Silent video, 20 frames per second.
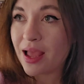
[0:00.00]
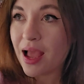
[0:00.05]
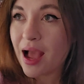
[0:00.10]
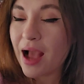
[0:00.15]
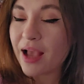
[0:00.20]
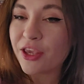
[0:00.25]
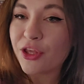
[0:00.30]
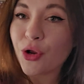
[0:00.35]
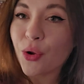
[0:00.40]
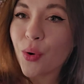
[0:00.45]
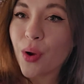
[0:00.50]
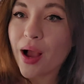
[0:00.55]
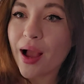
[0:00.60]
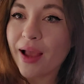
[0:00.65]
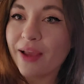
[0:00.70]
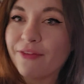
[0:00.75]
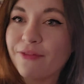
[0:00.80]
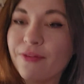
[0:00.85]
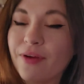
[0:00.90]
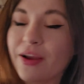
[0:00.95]
you know,
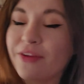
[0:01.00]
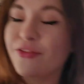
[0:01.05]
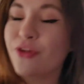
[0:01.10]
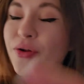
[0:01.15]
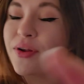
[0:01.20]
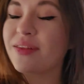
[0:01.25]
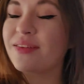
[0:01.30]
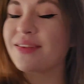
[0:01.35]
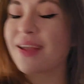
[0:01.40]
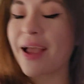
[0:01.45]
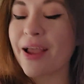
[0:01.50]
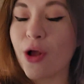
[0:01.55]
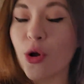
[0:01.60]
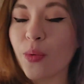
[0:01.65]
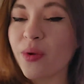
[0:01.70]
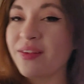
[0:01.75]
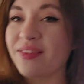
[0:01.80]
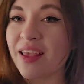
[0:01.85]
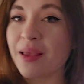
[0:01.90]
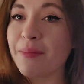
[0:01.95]
I've noticed I
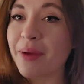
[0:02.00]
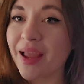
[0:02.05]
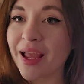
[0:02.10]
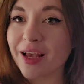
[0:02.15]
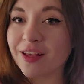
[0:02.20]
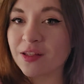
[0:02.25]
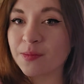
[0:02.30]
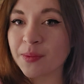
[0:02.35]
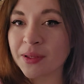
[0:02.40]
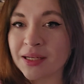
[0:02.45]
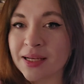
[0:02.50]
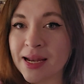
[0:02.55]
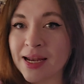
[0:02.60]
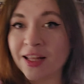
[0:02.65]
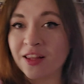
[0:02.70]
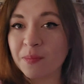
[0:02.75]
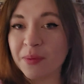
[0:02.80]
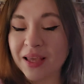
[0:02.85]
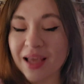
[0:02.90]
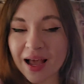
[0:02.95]
always say my husband, and
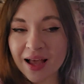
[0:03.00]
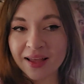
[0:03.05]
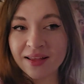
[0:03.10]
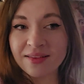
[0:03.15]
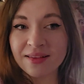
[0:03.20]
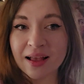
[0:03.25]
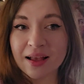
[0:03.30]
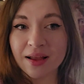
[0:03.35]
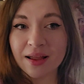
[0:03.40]
it's because